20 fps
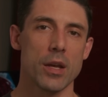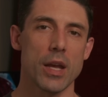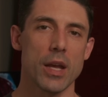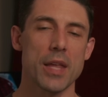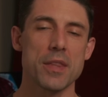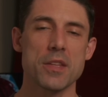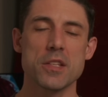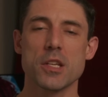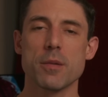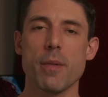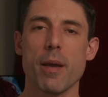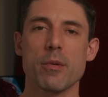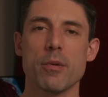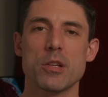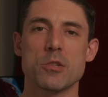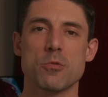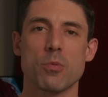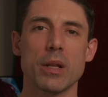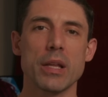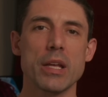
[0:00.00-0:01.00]
And this
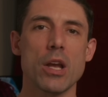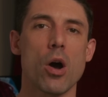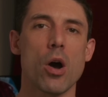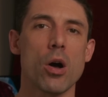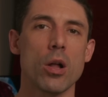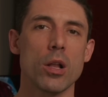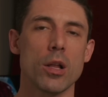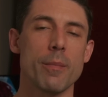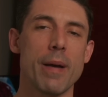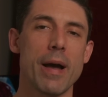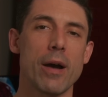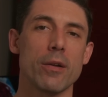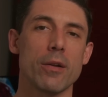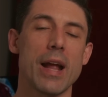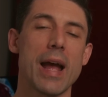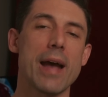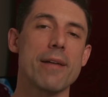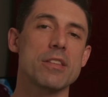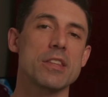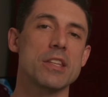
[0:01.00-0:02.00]
commandment is really all about
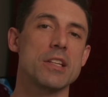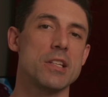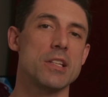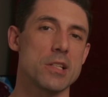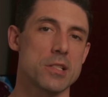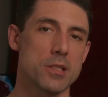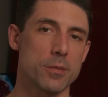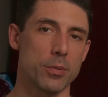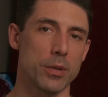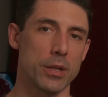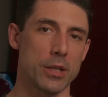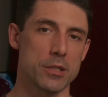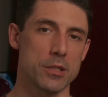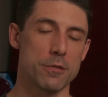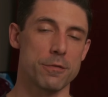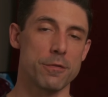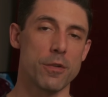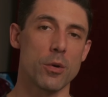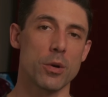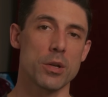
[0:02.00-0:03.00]
having the discipline
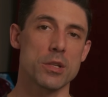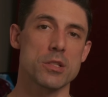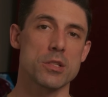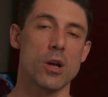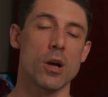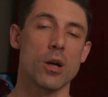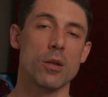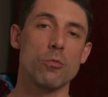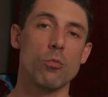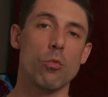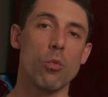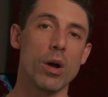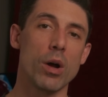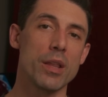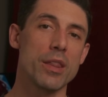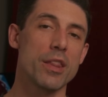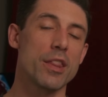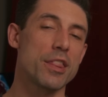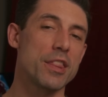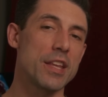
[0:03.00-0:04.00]
to focus on
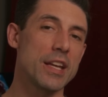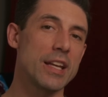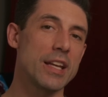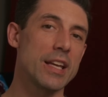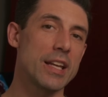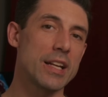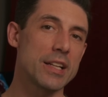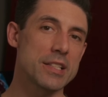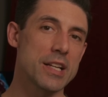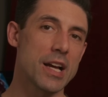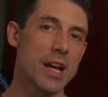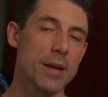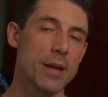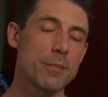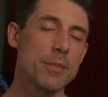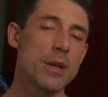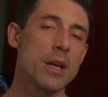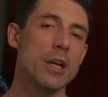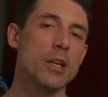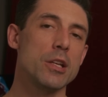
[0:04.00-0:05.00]
one thing at a
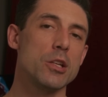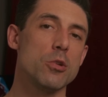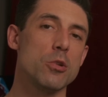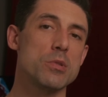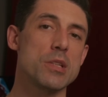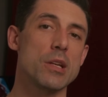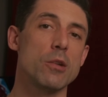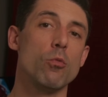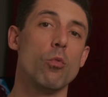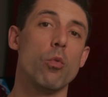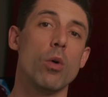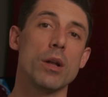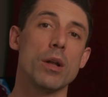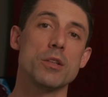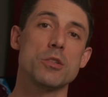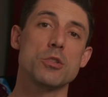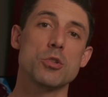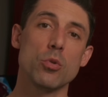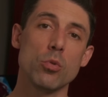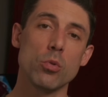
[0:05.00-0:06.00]
time, using
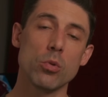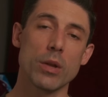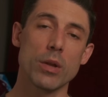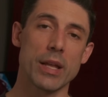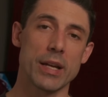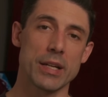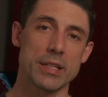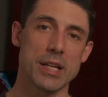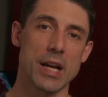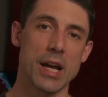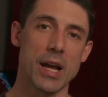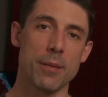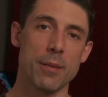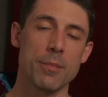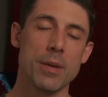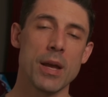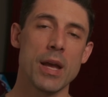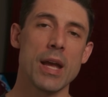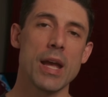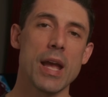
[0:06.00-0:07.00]
one tool at a time,